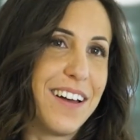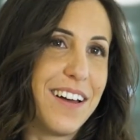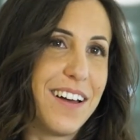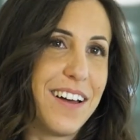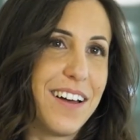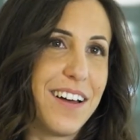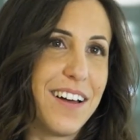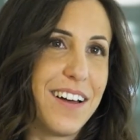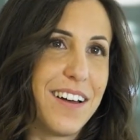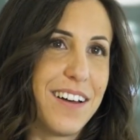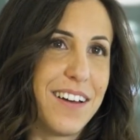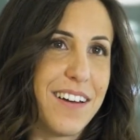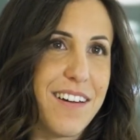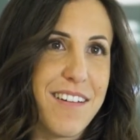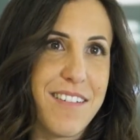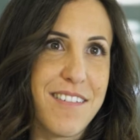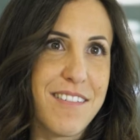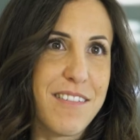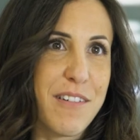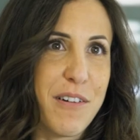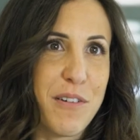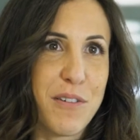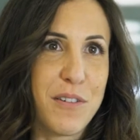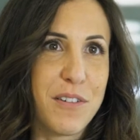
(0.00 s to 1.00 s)

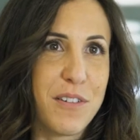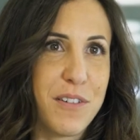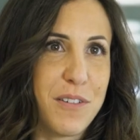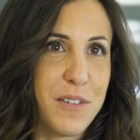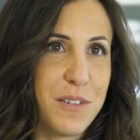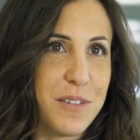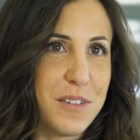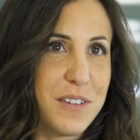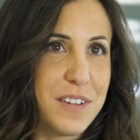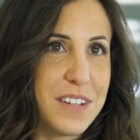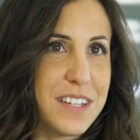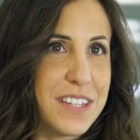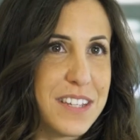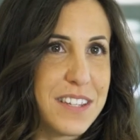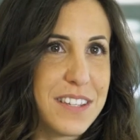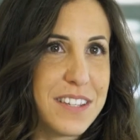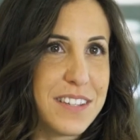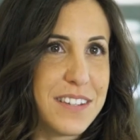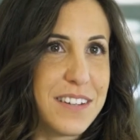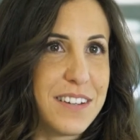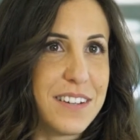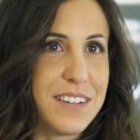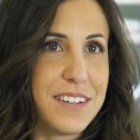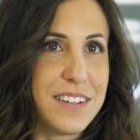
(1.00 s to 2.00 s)
error or
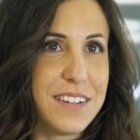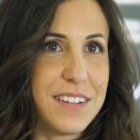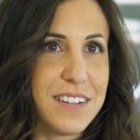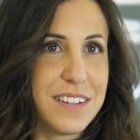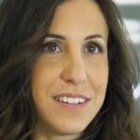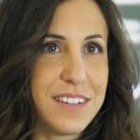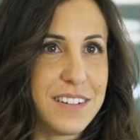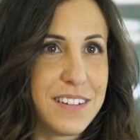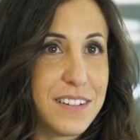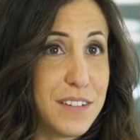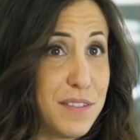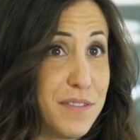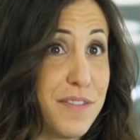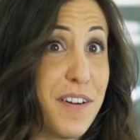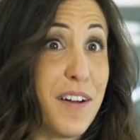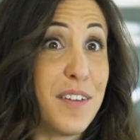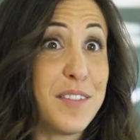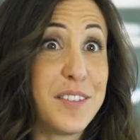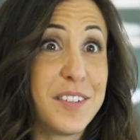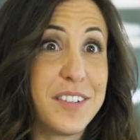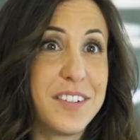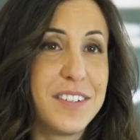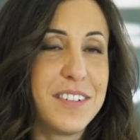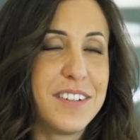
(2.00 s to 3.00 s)
is
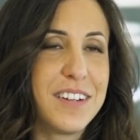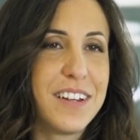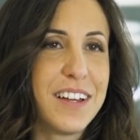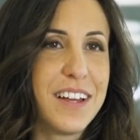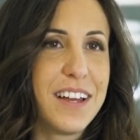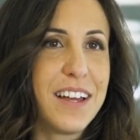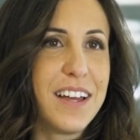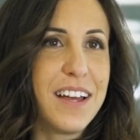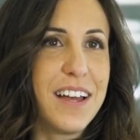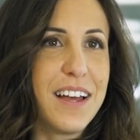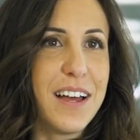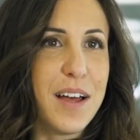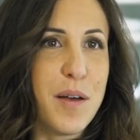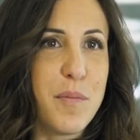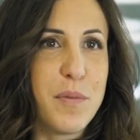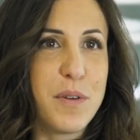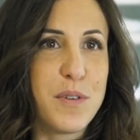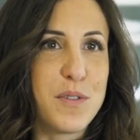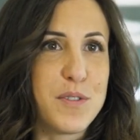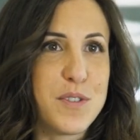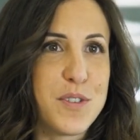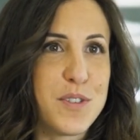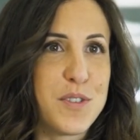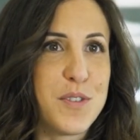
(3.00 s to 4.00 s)
co-founder uh,
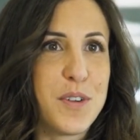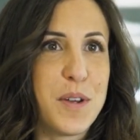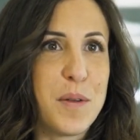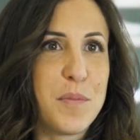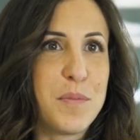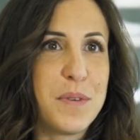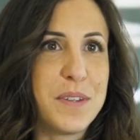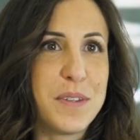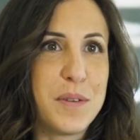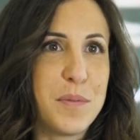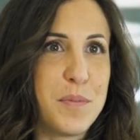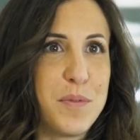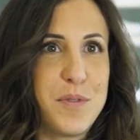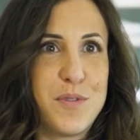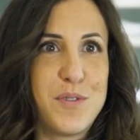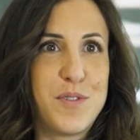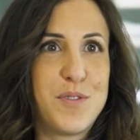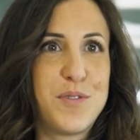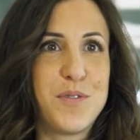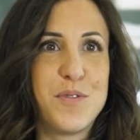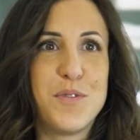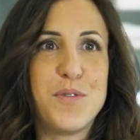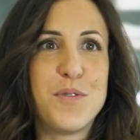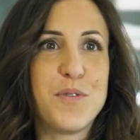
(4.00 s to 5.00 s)
because he's going to be the
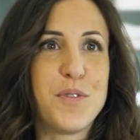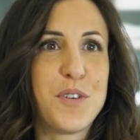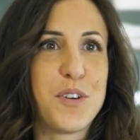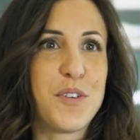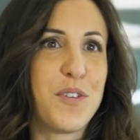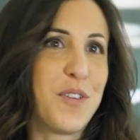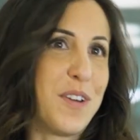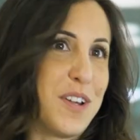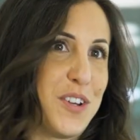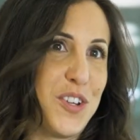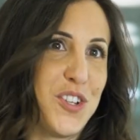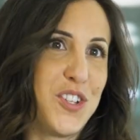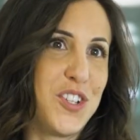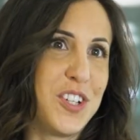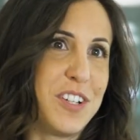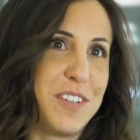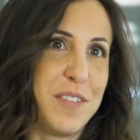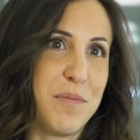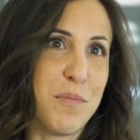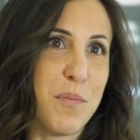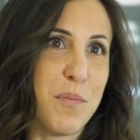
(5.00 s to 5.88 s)
person you are going to share